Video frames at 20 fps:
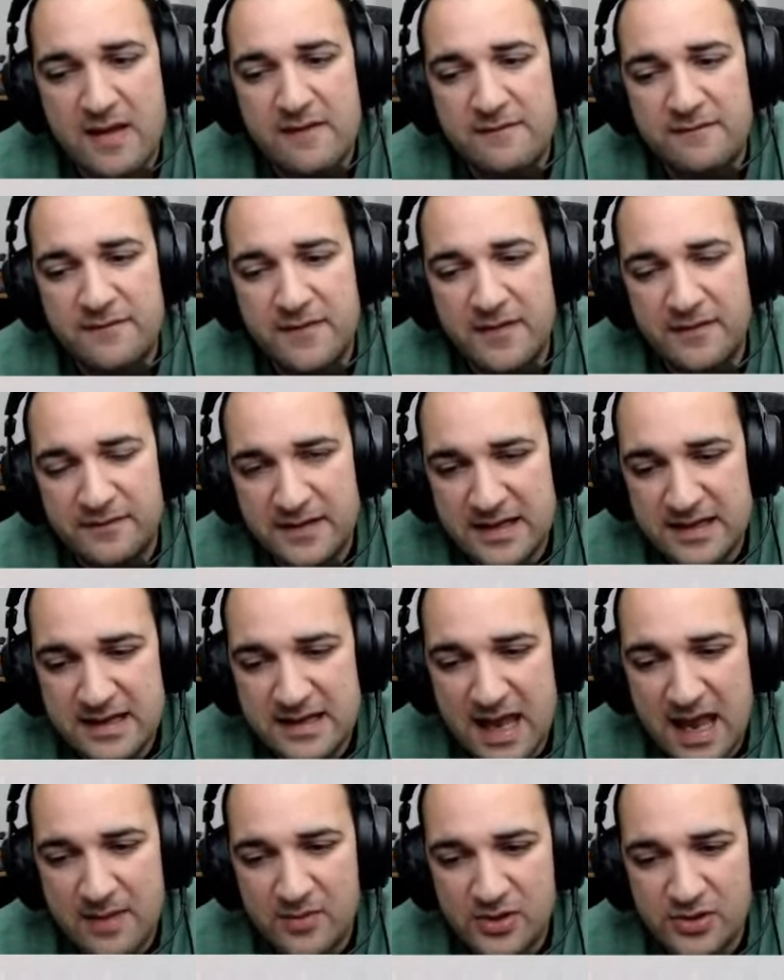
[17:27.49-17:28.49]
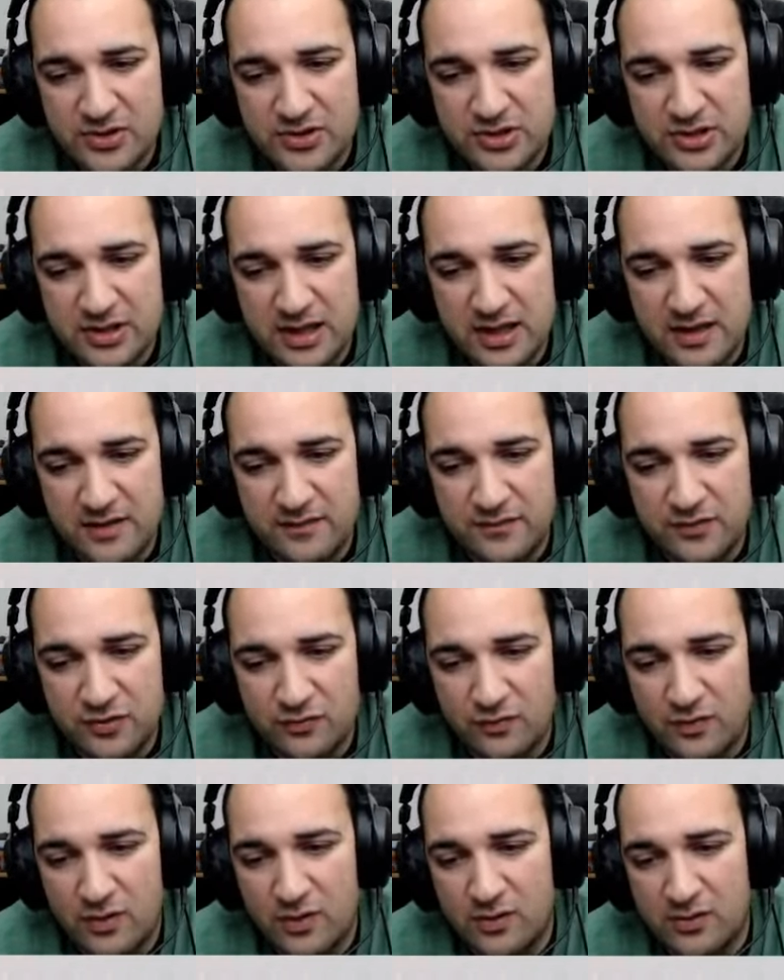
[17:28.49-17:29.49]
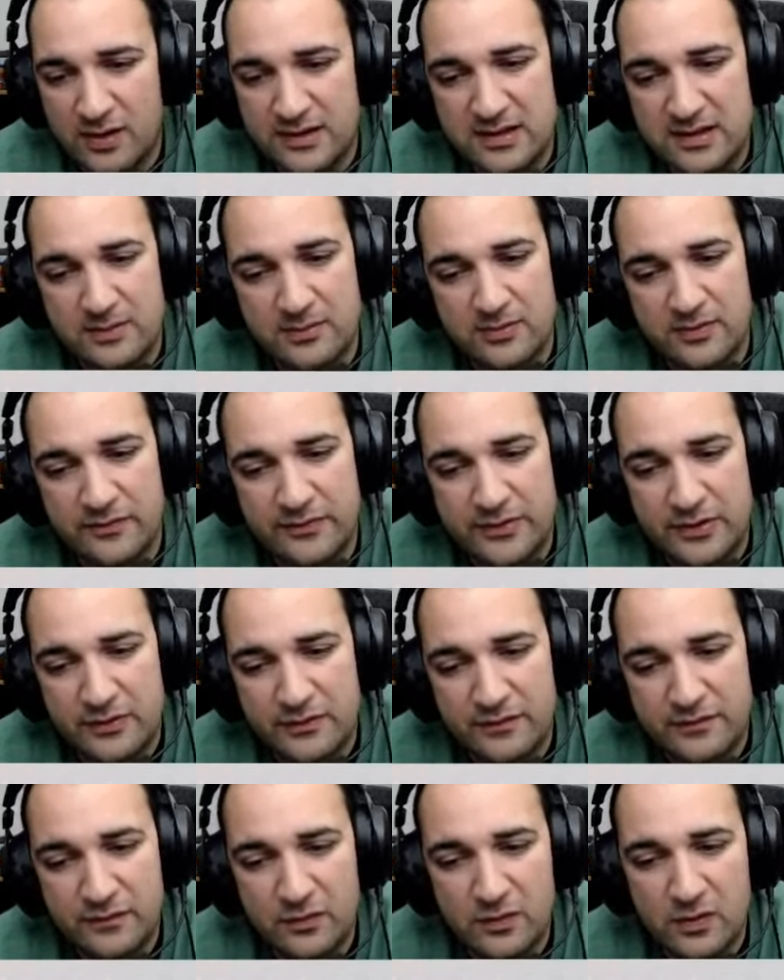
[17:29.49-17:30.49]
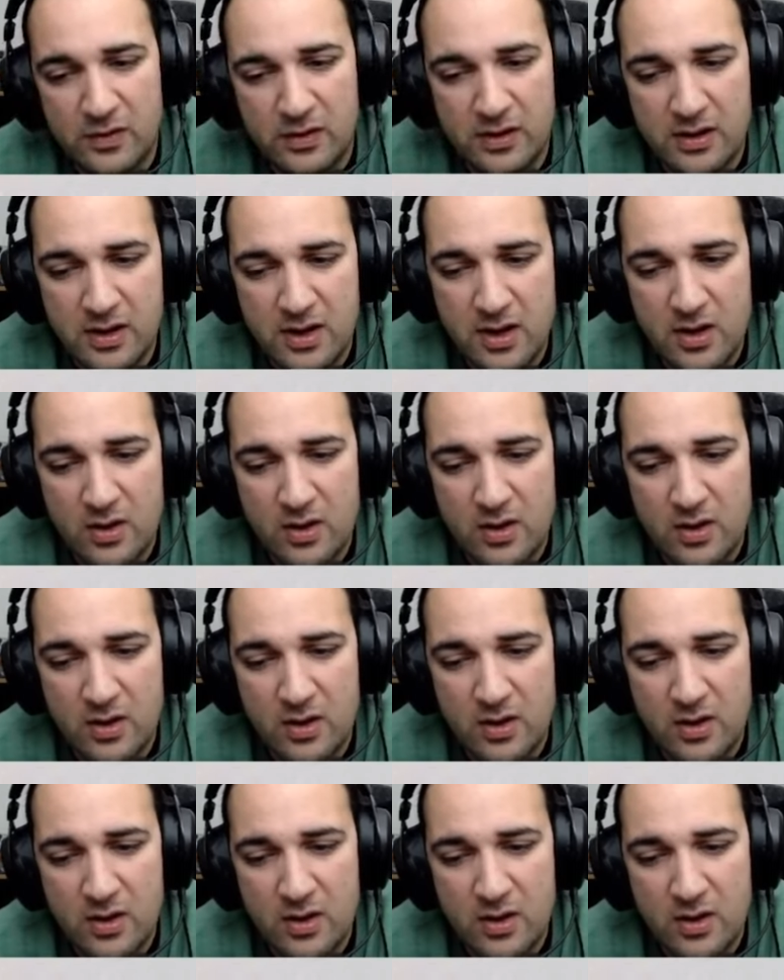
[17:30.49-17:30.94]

15 damage if you roll a double 3 or 4,